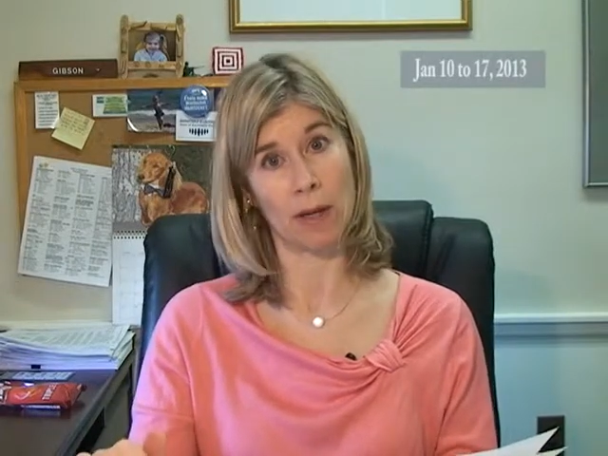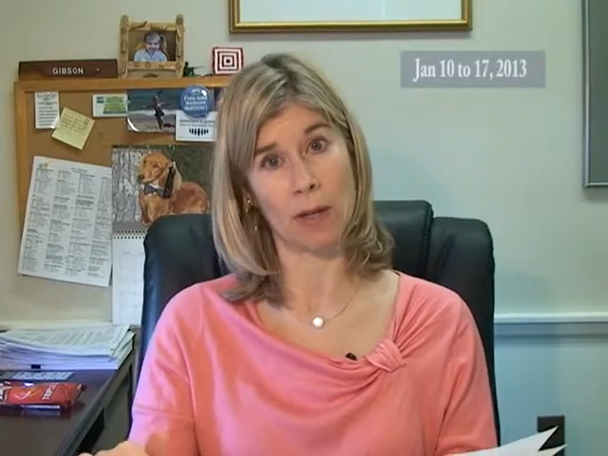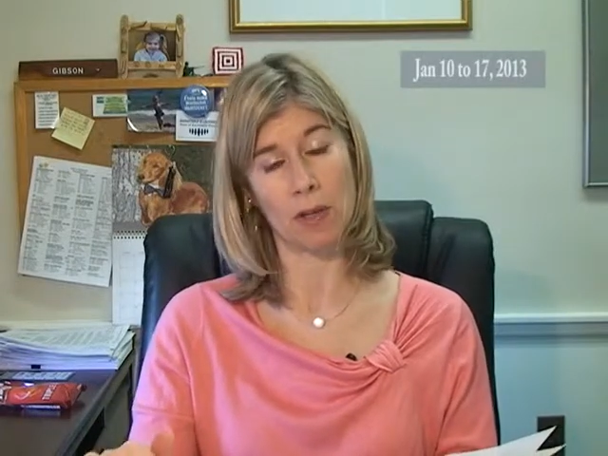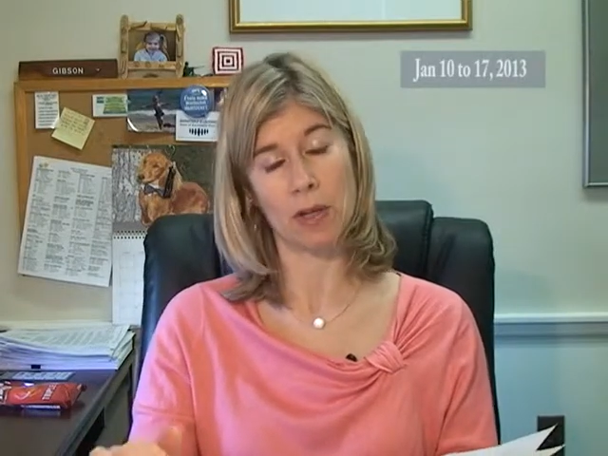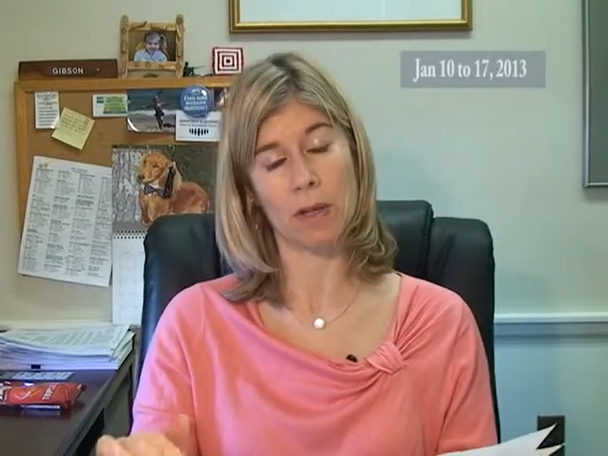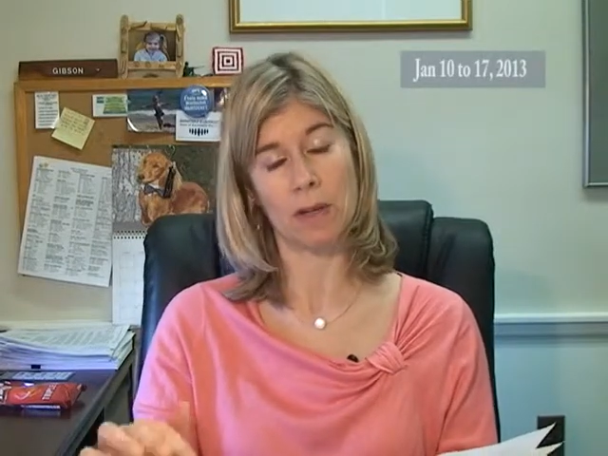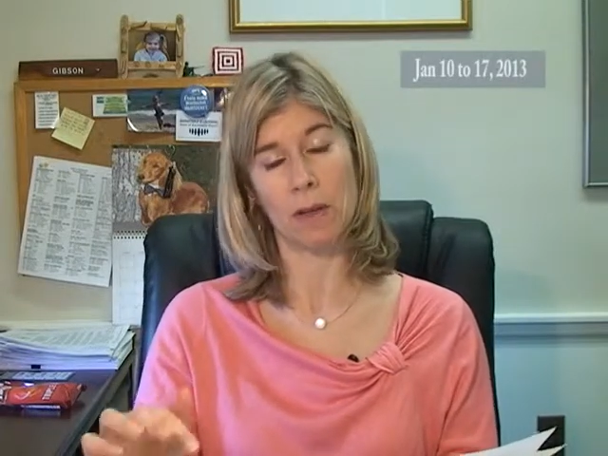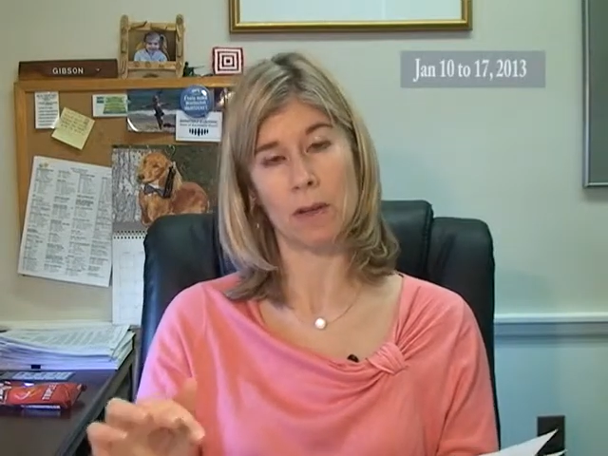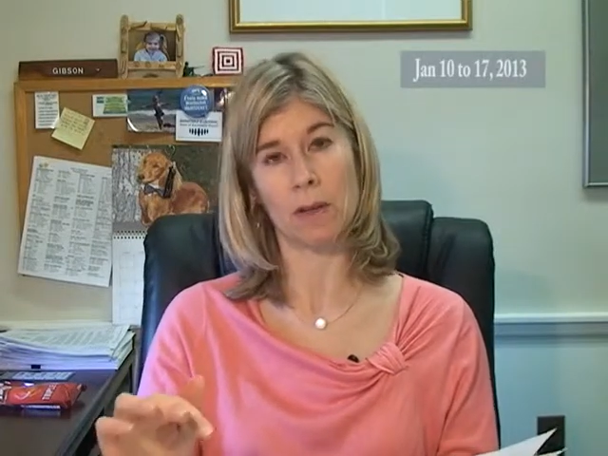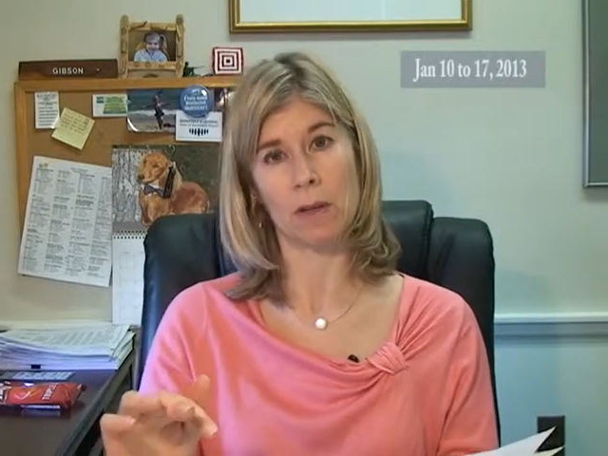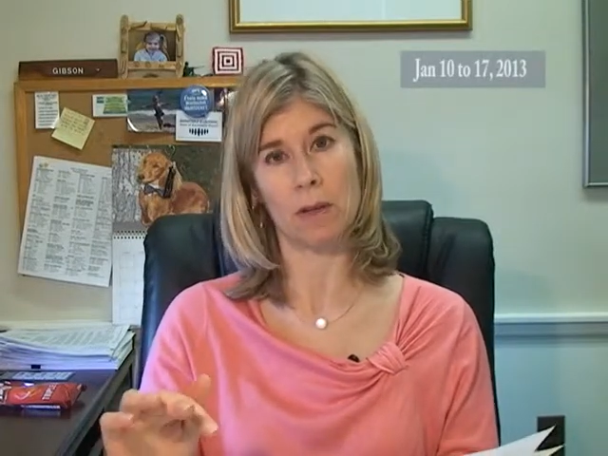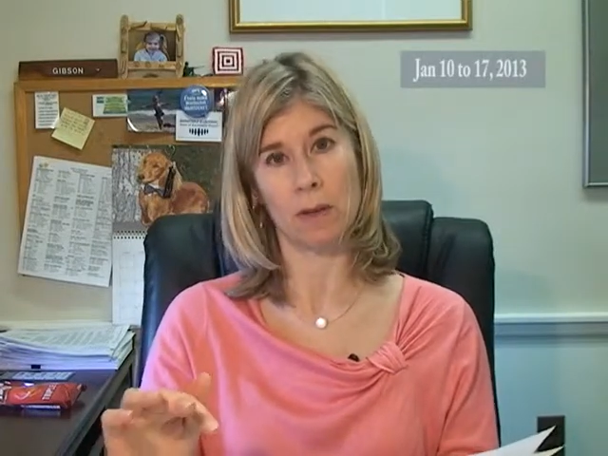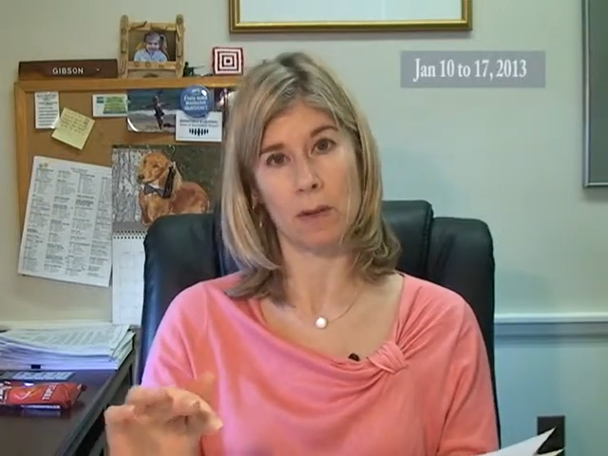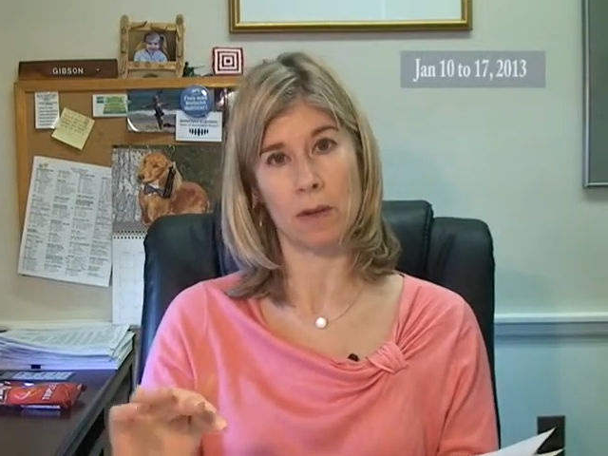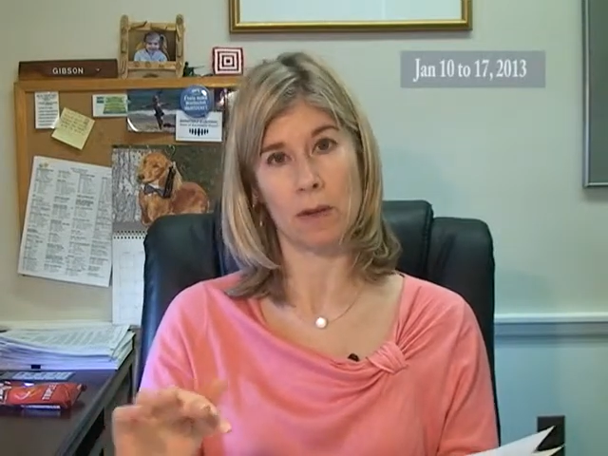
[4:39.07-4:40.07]
and just
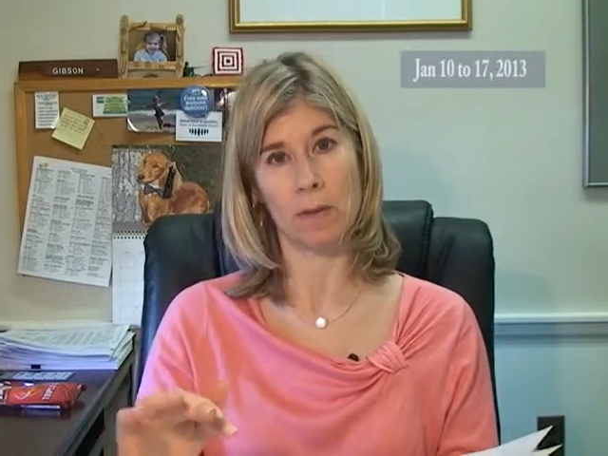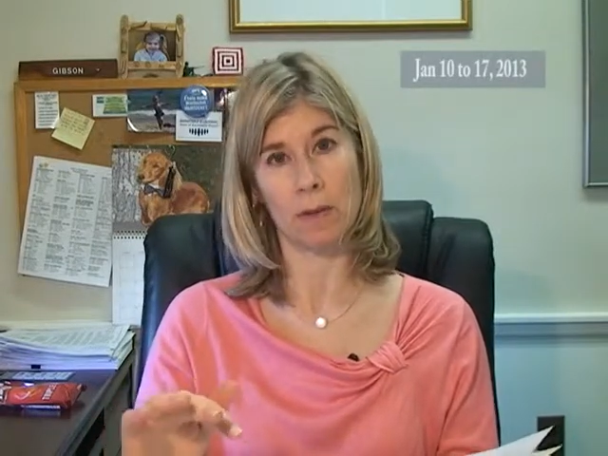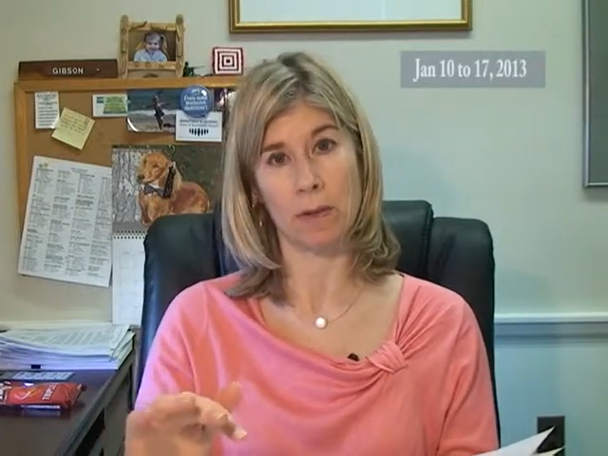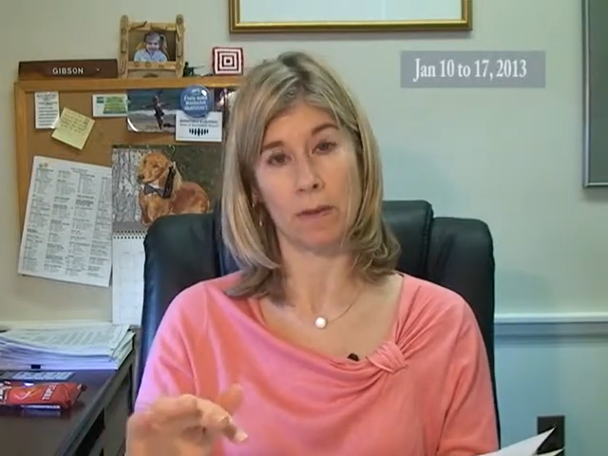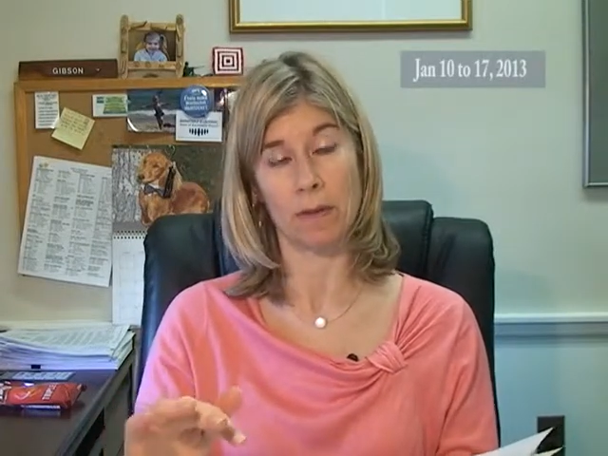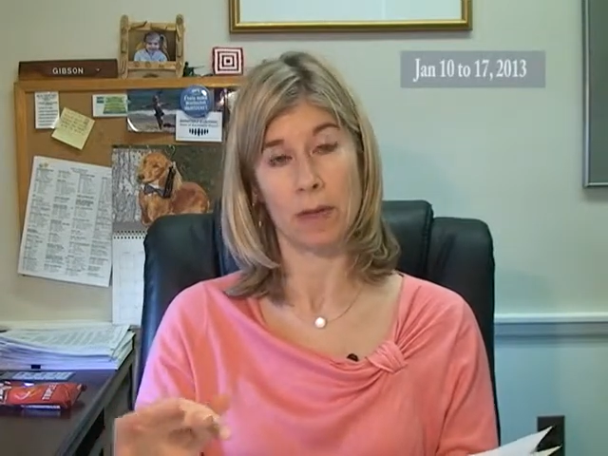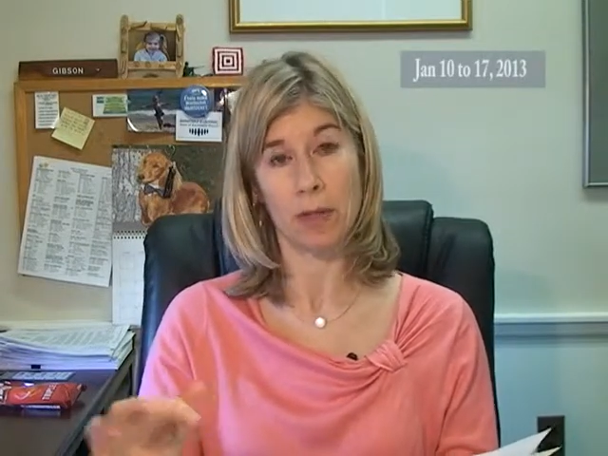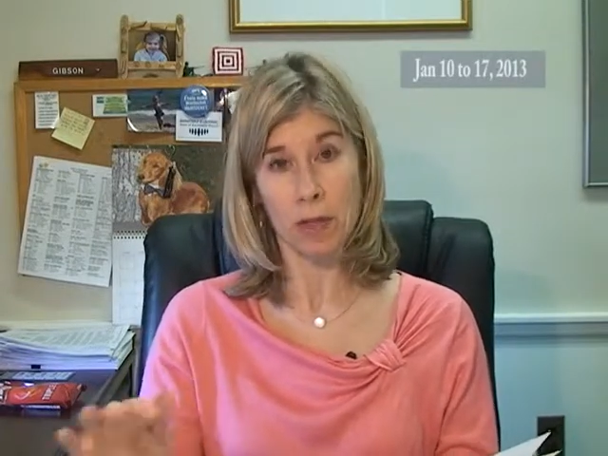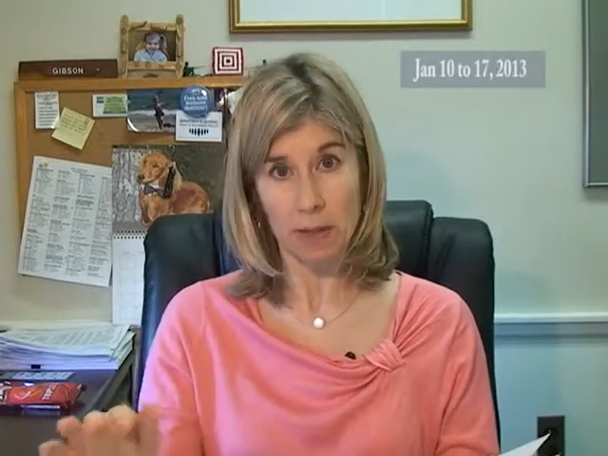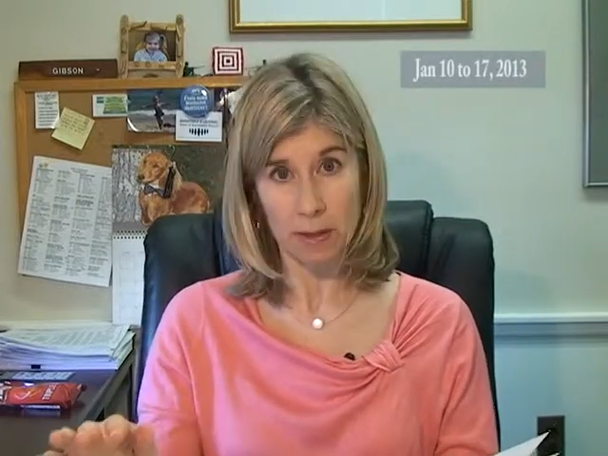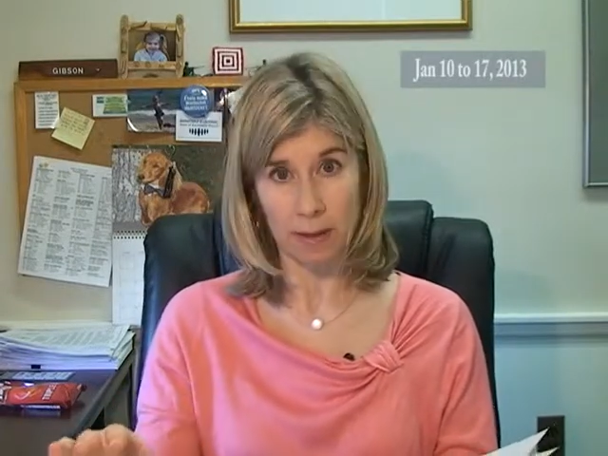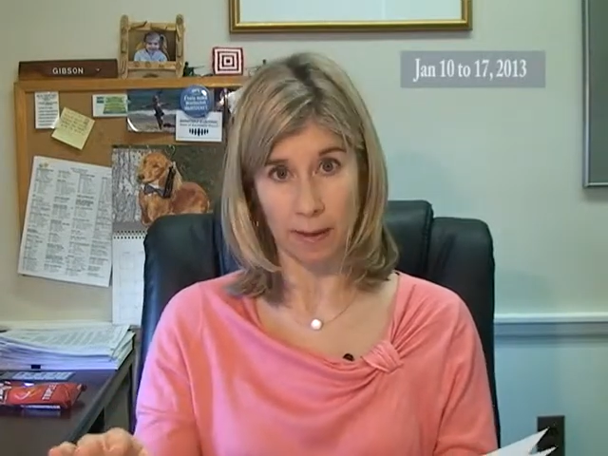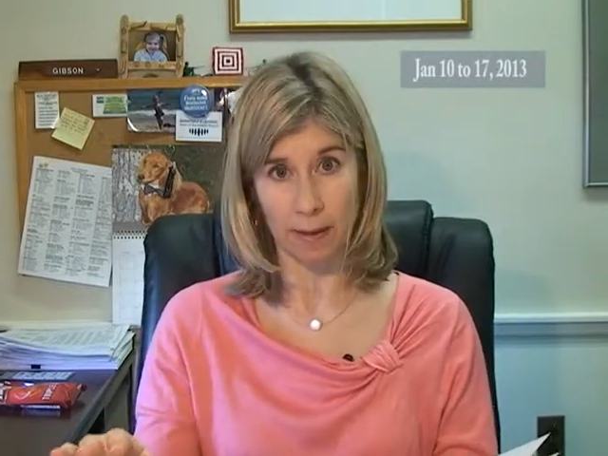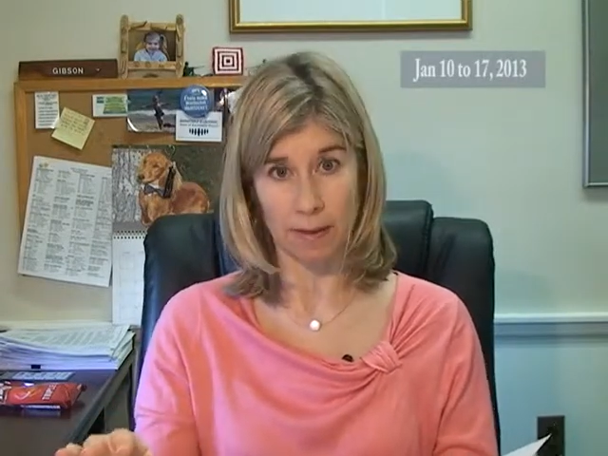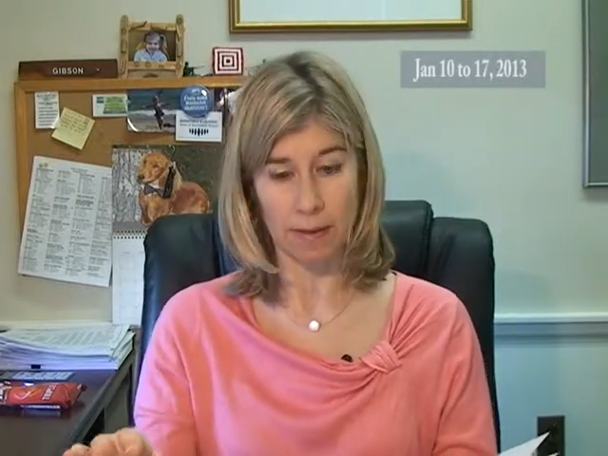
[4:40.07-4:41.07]
in terms of
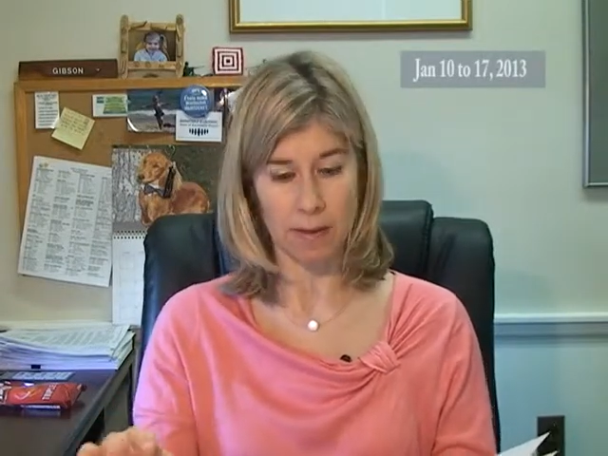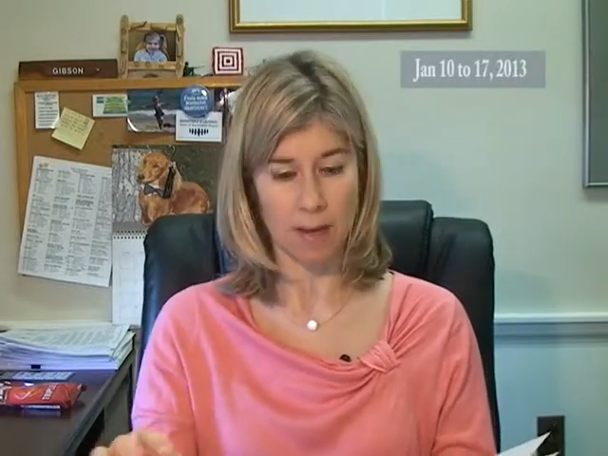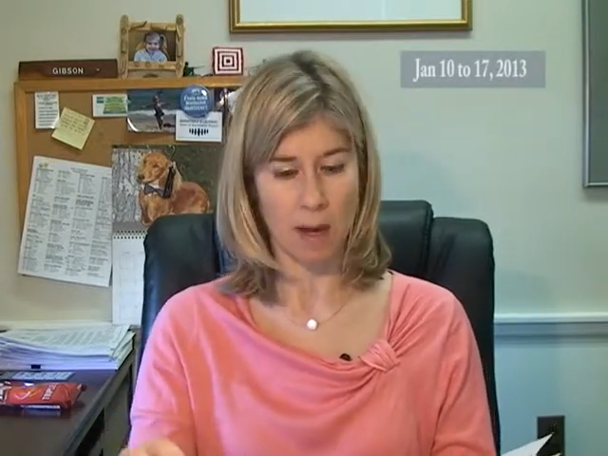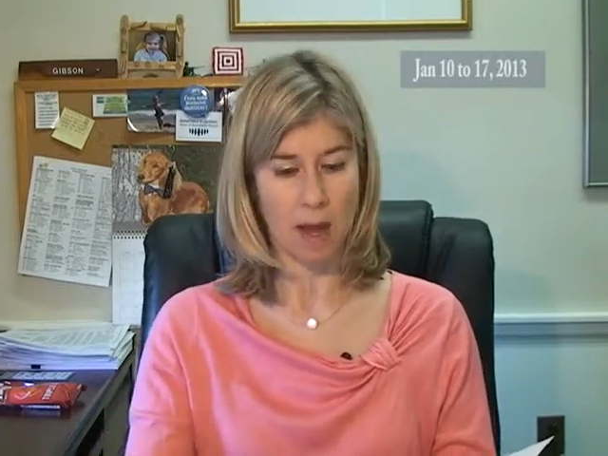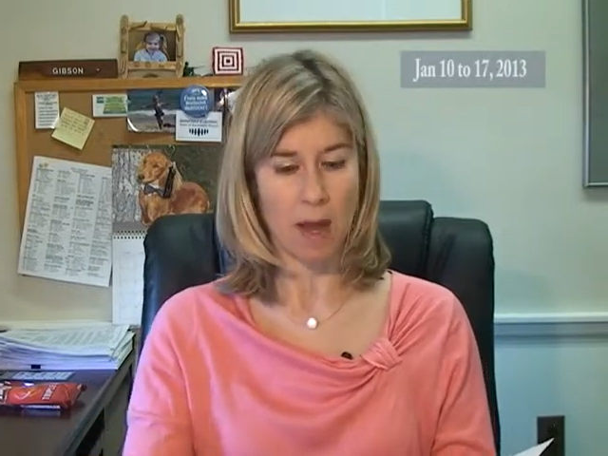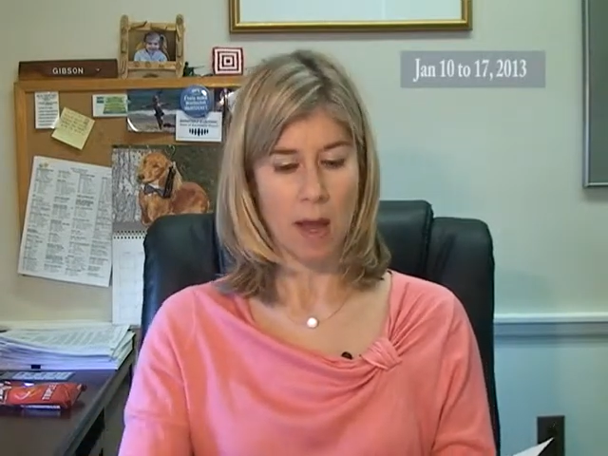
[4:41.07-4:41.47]
logistics,